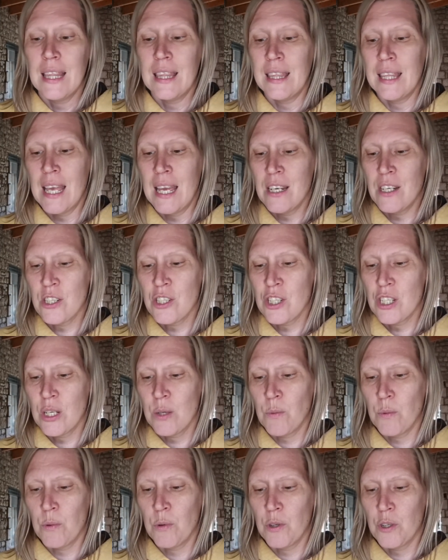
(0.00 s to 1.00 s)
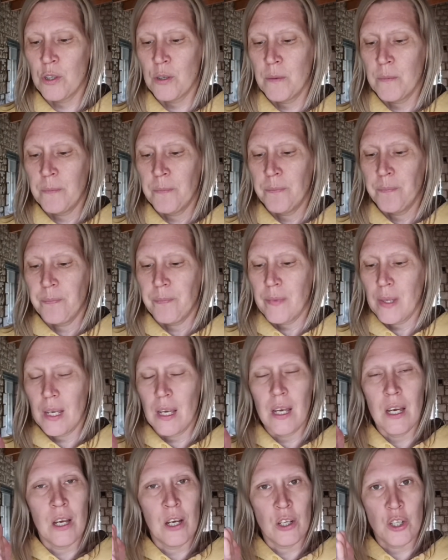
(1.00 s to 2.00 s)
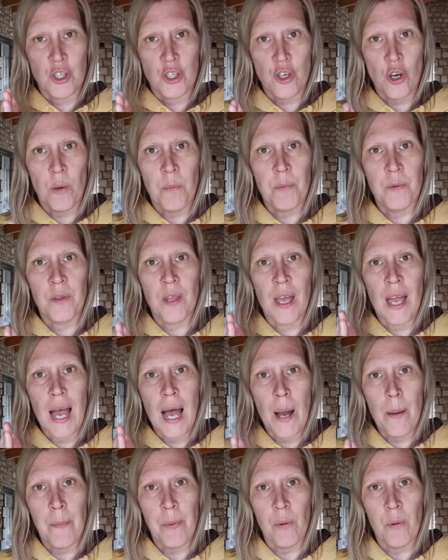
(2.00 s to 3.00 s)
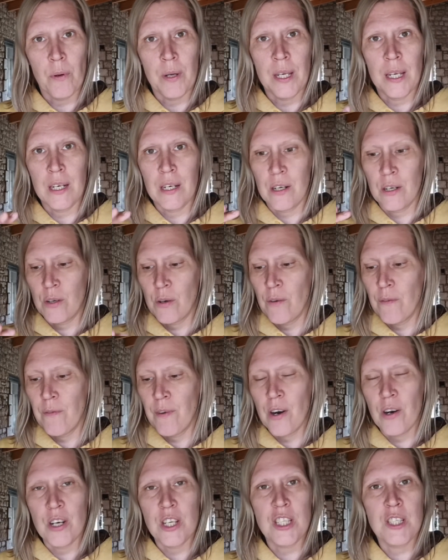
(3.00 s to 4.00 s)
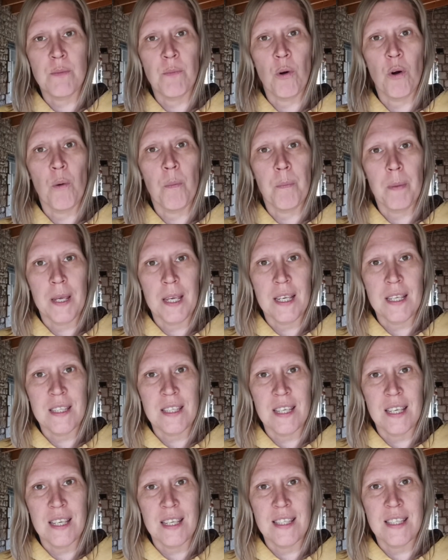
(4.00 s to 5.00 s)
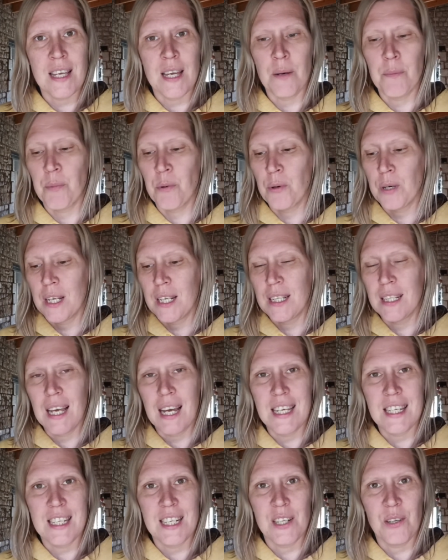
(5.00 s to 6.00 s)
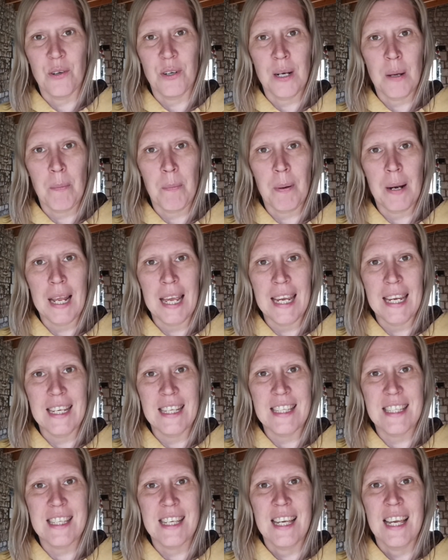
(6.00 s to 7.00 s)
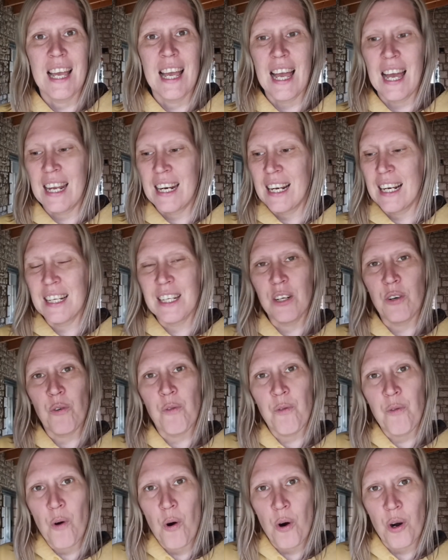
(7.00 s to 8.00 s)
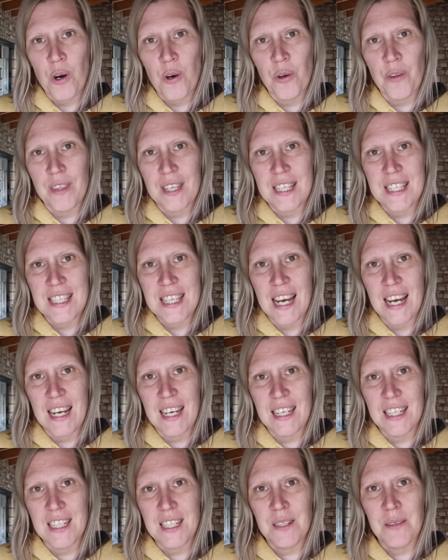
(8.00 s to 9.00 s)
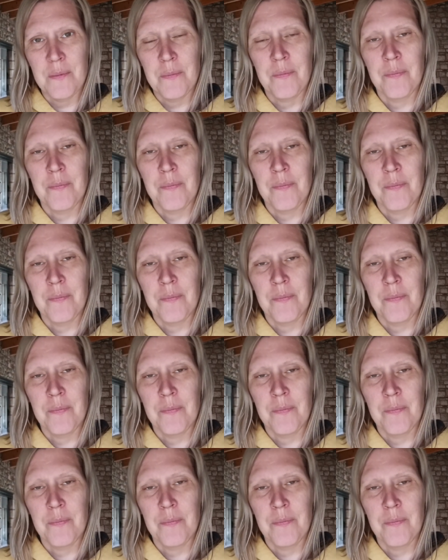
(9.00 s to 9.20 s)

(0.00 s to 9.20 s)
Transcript: Then she would chop the apple in very small pieces and put it nicely on a plate and a little fork on the side.